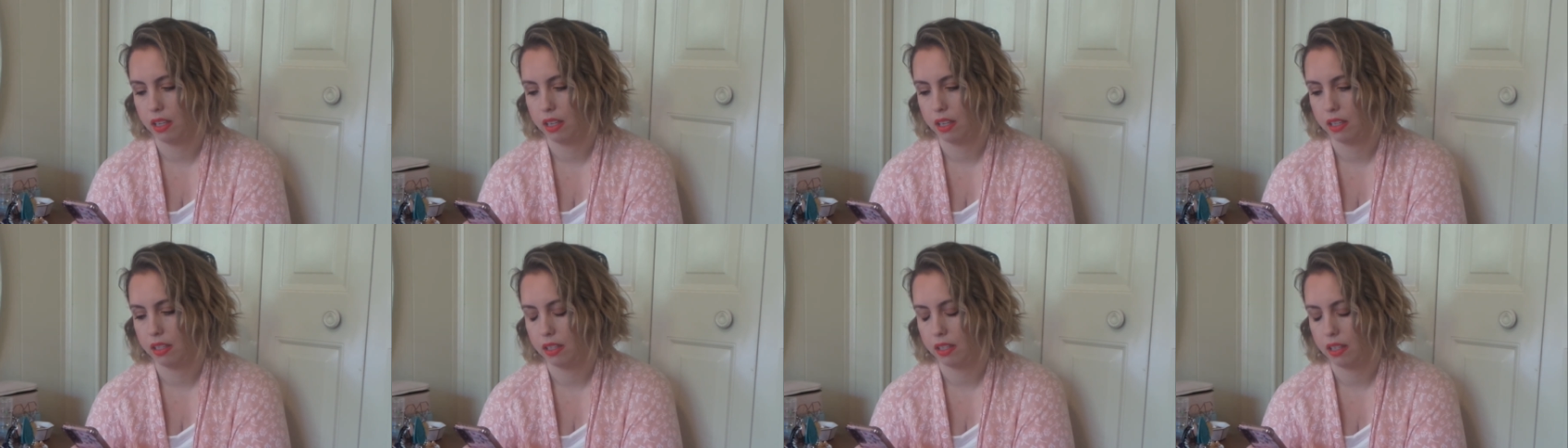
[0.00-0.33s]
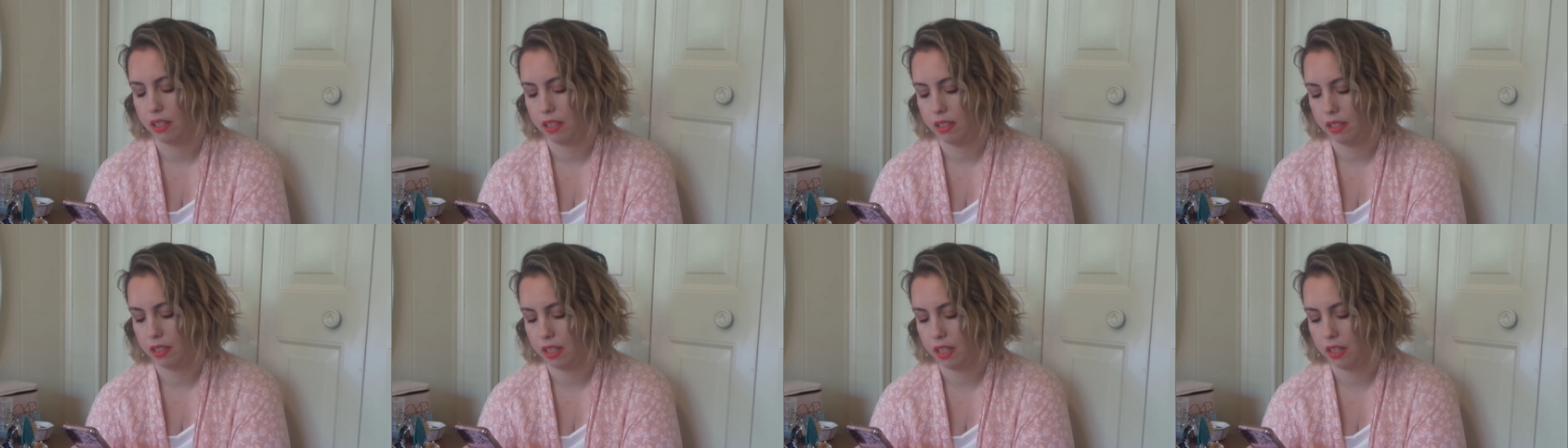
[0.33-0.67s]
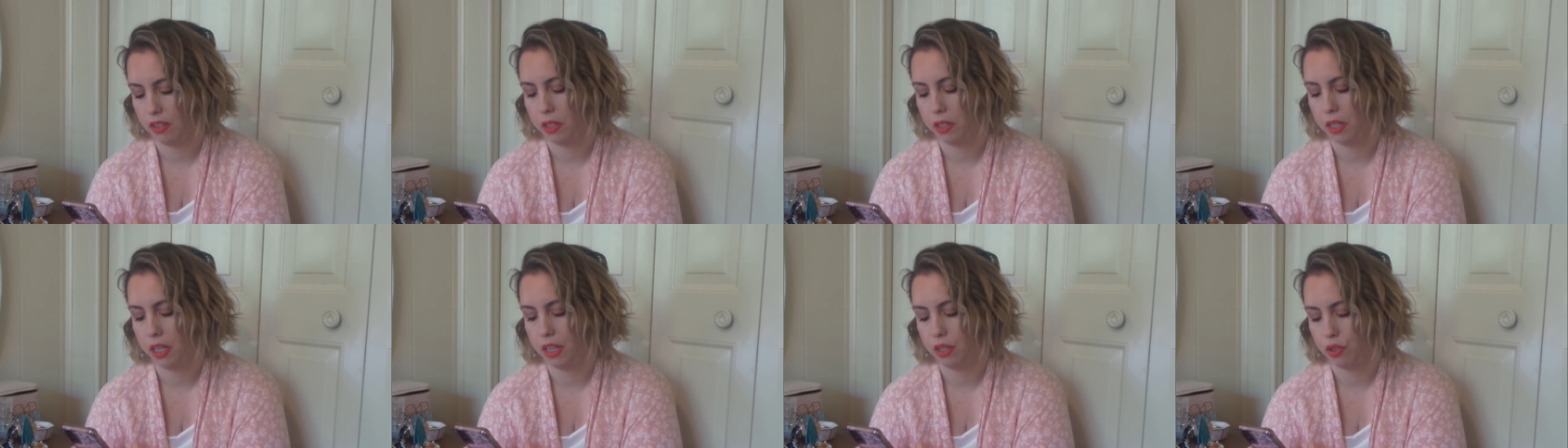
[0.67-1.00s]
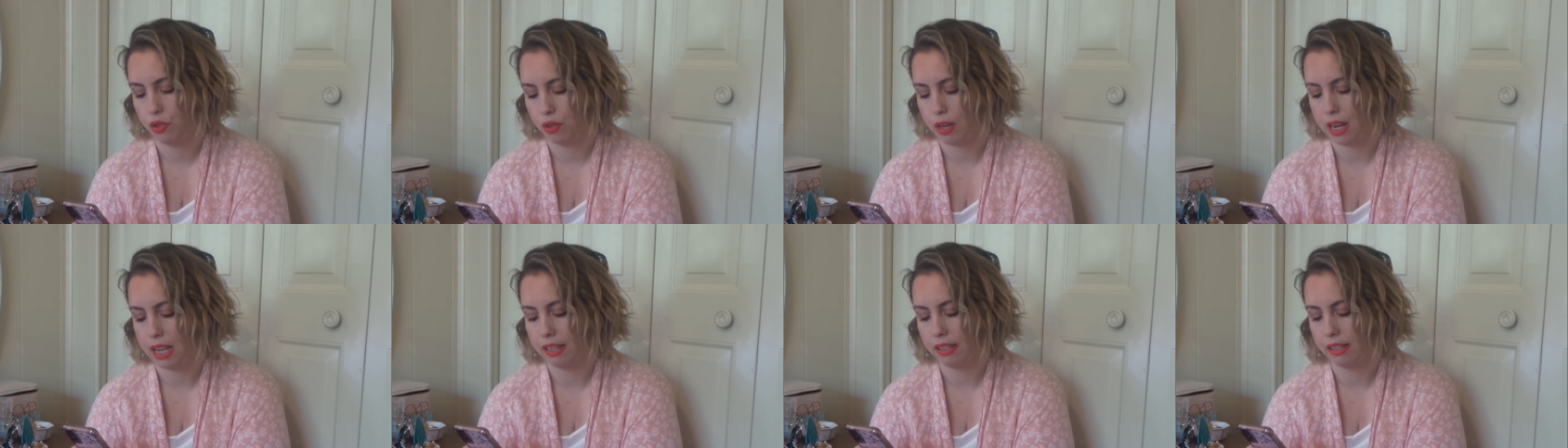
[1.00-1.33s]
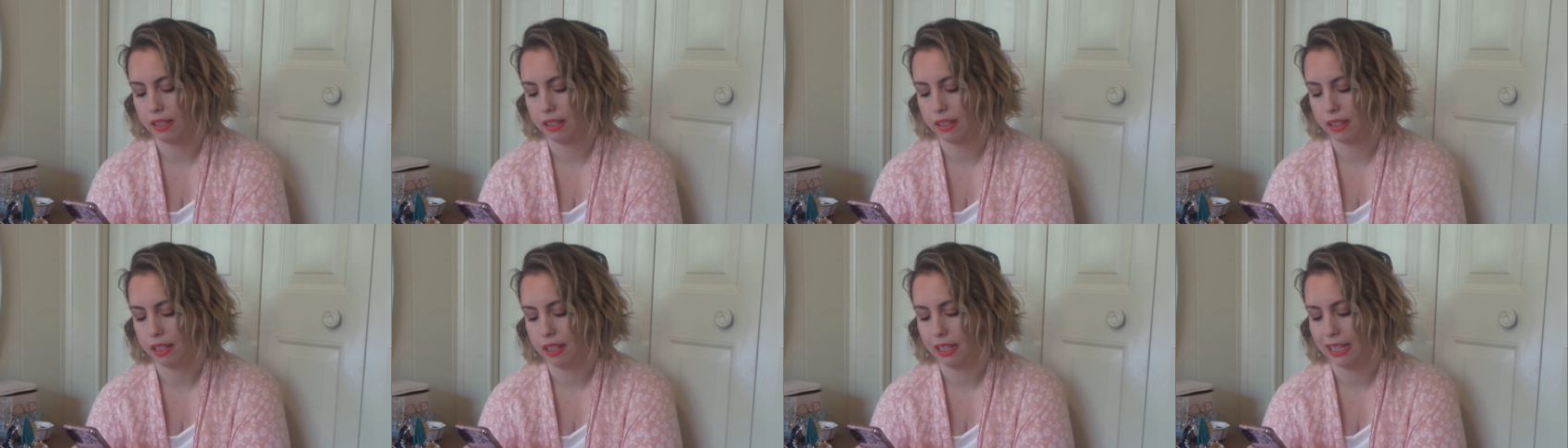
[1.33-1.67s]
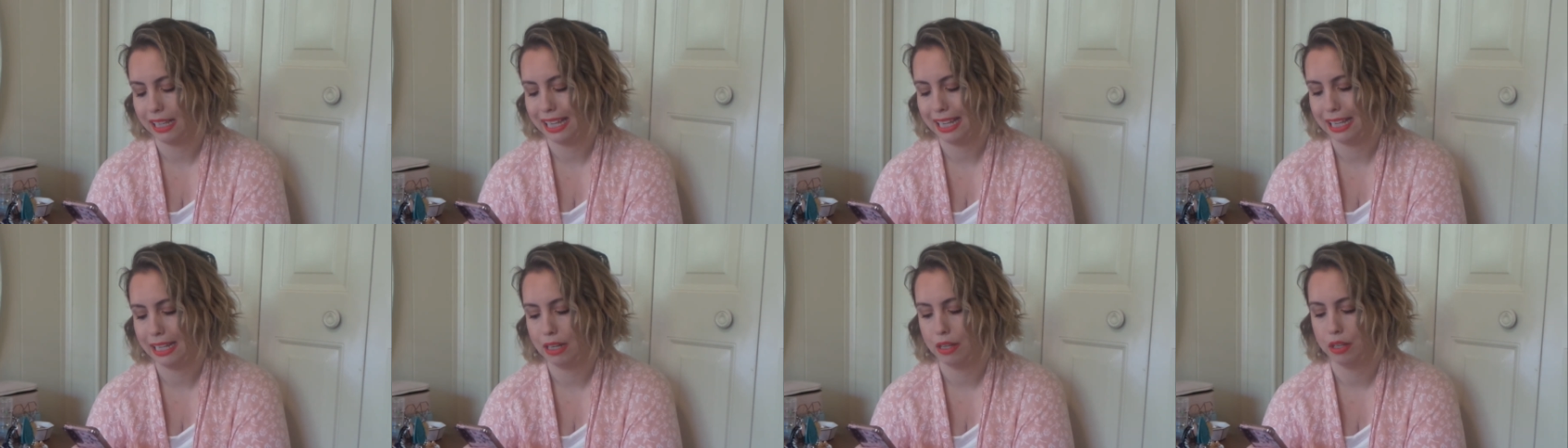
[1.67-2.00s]
Cecilia dress
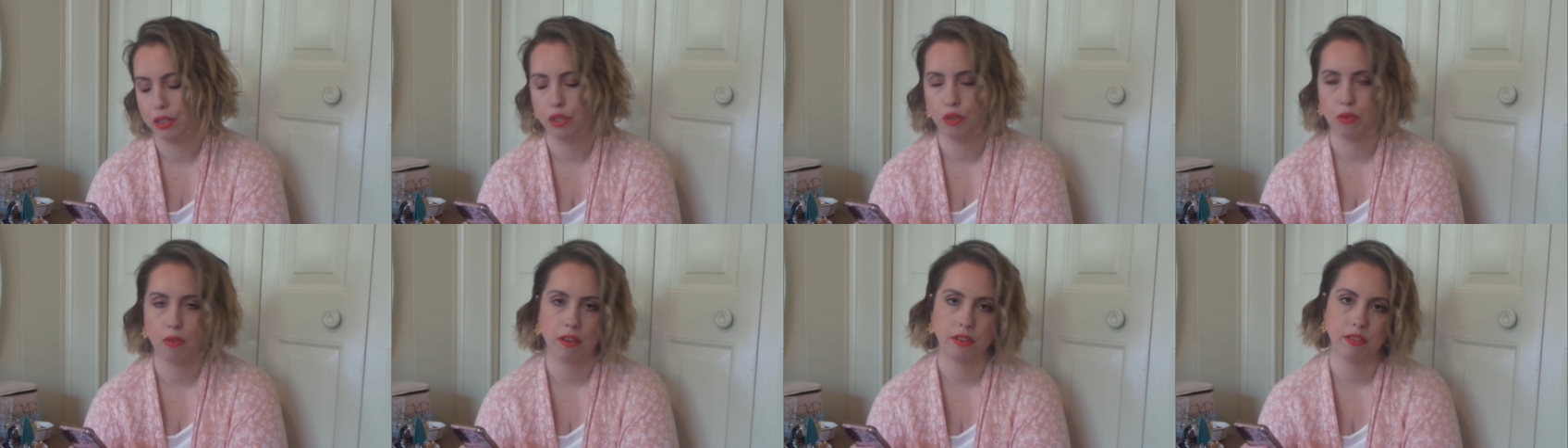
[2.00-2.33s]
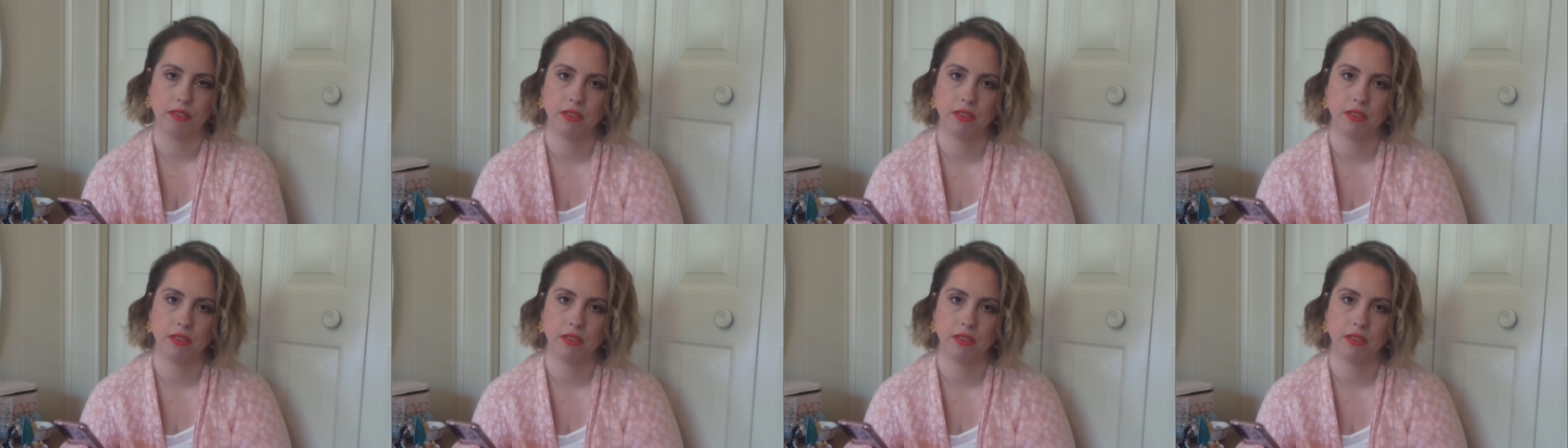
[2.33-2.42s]
in Adore.